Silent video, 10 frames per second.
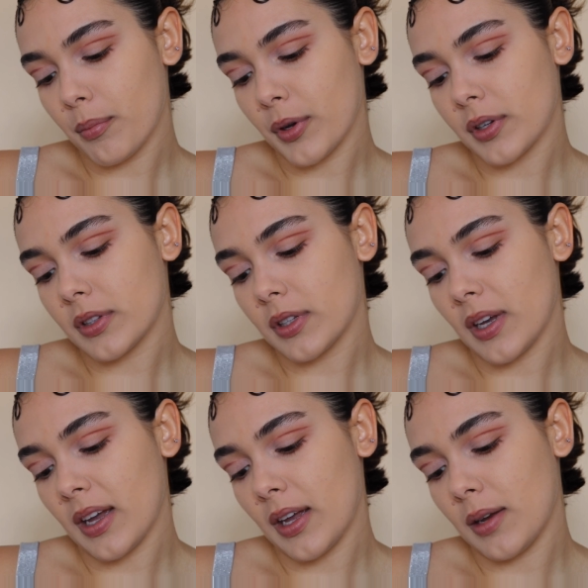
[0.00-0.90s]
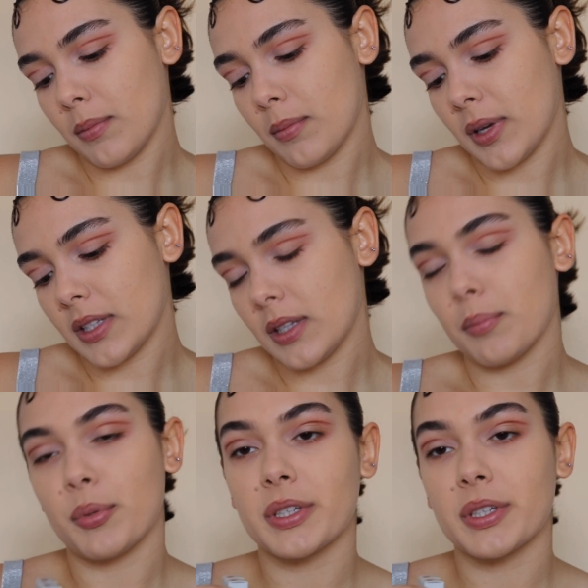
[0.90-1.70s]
Booked and Busy.